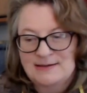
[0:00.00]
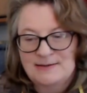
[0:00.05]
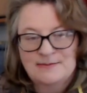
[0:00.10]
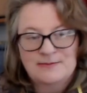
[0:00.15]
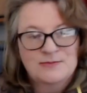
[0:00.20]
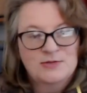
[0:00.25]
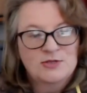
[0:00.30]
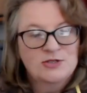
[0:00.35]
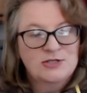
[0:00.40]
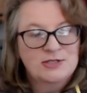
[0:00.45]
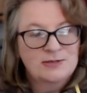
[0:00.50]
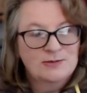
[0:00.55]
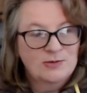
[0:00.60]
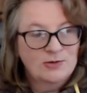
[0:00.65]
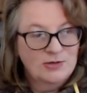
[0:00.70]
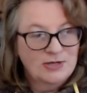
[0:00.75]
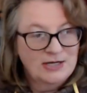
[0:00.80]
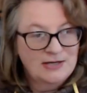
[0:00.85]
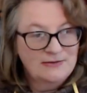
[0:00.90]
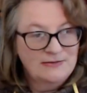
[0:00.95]
do some
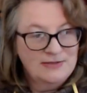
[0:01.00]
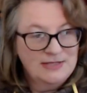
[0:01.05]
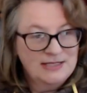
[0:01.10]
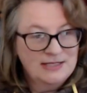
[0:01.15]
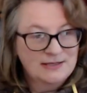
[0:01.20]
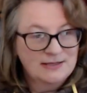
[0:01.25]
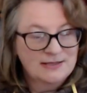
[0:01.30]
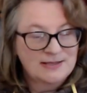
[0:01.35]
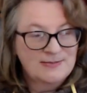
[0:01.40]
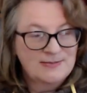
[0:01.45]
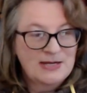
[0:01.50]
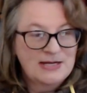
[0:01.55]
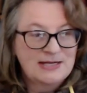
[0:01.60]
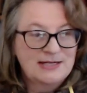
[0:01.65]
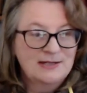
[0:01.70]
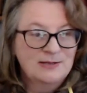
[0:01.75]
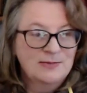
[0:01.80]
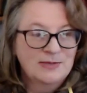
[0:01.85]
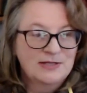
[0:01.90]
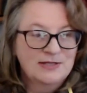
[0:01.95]
crafting, spend a
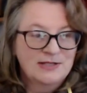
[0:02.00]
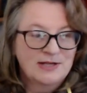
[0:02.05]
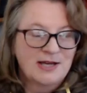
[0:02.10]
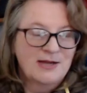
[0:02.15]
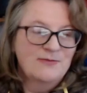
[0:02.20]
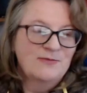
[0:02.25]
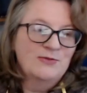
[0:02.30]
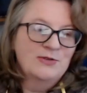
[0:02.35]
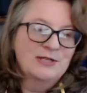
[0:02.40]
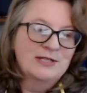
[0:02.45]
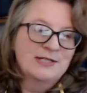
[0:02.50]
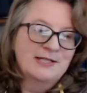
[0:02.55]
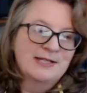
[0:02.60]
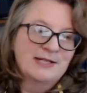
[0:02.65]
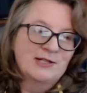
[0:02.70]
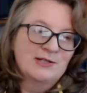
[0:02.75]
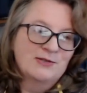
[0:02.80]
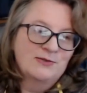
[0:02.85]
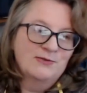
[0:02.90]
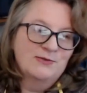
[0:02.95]
little bit of time for
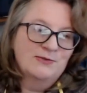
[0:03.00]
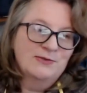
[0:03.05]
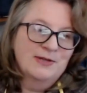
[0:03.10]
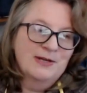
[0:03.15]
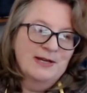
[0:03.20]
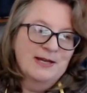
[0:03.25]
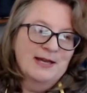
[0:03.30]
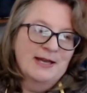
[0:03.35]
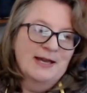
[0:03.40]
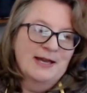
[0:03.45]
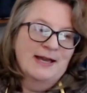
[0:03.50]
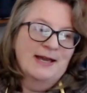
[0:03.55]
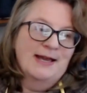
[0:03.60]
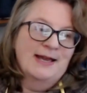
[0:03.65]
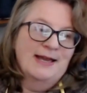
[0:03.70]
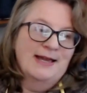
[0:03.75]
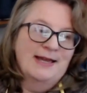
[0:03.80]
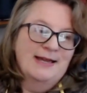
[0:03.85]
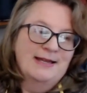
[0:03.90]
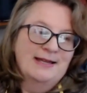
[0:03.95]
yourself,
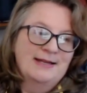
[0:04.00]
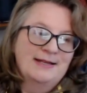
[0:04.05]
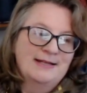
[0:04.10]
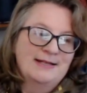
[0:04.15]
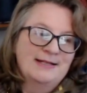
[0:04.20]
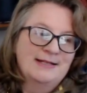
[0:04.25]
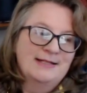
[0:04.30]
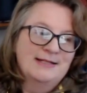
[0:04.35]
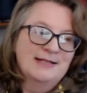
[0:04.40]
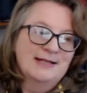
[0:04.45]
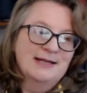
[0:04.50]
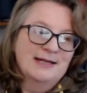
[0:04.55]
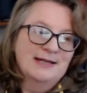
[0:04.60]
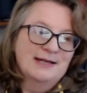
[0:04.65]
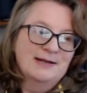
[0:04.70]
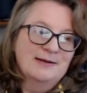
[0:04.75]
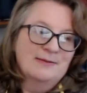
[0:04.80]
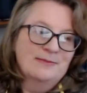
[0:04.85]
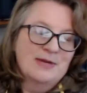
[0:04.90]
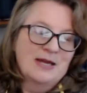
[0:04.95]
and
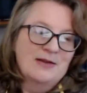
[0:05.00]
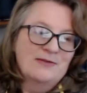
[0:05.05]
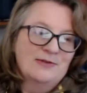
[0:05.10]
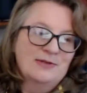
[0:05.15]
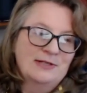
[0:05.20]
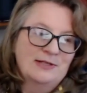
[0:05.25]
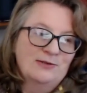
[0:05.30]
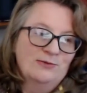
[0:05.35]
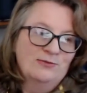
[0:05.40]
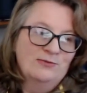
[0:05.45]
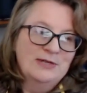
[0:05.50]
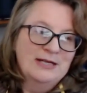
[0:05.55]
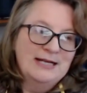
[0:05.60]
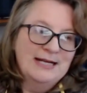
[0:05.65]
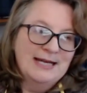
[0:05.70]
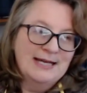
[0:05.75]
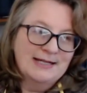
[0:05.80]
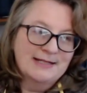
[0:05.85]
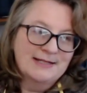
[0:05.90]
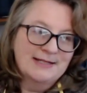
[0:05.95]
have a little
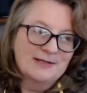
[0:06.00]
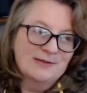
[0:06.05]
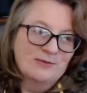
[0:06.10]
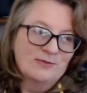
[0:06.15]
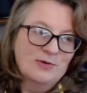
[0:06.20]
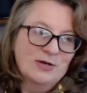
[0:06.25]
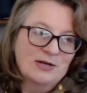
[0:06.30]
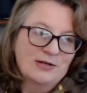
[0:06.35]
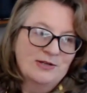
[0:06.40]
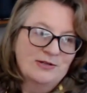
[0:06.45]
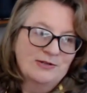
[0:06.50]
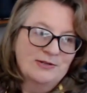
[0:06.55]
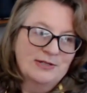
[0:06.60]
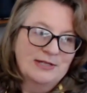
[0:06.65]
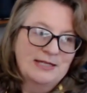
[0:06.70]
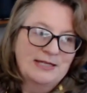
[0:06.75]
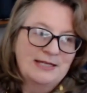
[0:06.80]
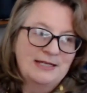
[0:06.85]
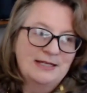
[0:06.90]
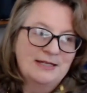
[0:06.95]
relax while you're
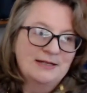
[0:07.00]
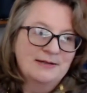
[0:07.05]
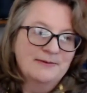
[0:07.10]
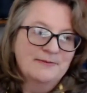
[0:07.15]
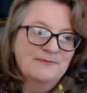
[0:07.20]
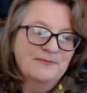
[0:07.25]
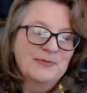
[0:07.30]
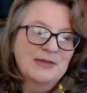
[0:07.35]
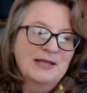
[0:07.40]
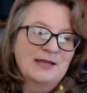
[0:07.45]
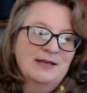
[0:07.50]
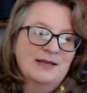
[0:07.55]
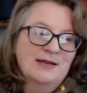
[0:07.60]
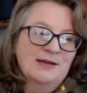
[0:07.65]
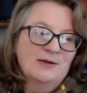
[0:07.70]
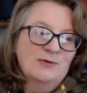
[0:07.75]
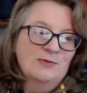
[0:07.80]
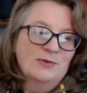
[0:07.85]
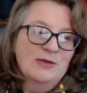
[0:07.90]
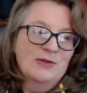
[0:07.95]
here
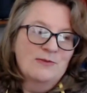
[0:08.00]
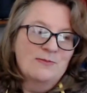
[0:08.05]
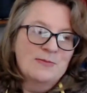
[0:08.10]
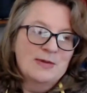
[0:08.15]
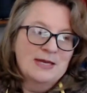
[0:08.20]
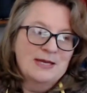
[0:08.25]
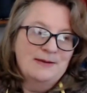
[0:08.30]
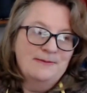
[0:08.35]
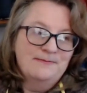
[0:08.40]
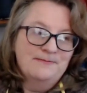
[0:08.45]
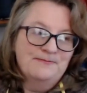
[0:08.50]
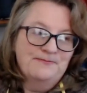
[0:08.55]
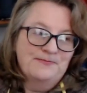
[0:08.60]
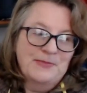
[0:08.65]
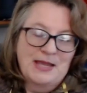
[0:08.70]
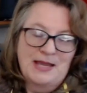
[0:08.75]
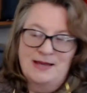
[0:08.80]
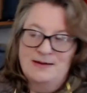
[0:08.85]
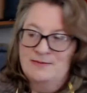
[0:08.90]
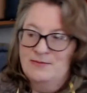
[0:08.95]
with me
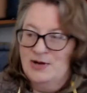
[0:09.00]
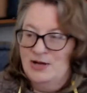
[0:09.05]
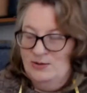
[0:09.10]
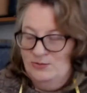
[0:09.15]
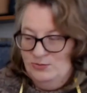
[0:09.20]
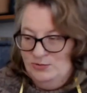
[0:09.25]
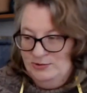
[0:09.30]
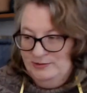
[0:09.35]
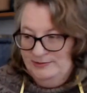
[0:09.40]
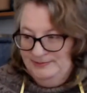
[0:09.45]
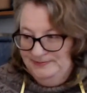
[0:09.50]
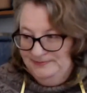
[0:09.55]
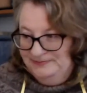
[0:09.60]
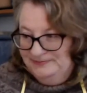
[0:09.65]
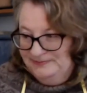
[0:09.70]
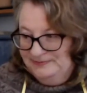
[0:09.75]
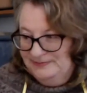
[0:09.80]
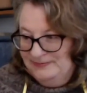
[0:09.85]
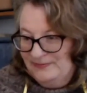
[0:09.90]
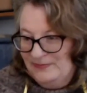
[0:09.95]
and my wool.
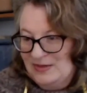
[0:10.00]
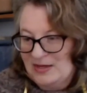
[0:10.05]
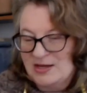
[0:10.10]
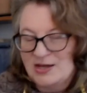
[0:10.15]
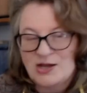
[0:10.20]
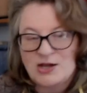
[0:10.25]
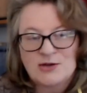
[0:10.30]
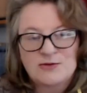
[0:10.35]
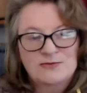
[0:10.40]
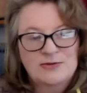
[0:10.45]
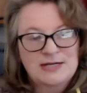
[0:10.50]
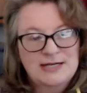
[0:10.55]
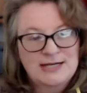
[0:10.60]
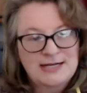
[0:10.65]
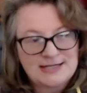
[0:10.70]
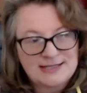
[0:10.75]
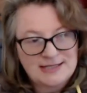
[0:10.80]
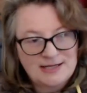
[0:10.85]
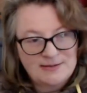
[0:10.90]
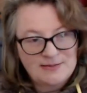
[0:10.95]
Hopefully
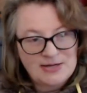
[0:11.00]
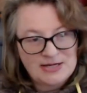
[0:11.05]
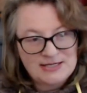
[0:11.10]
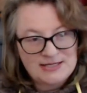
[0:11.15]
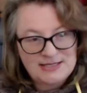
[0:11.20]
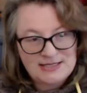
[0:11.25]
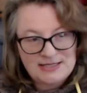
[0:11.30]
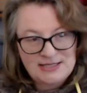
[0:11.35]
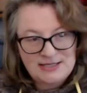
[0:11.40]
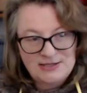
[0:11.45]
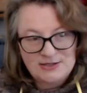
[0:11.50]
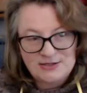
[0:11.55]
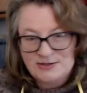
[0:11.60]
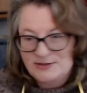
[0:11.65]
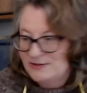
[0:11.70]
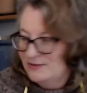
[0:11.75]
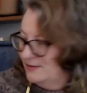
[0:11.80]
next time I see you,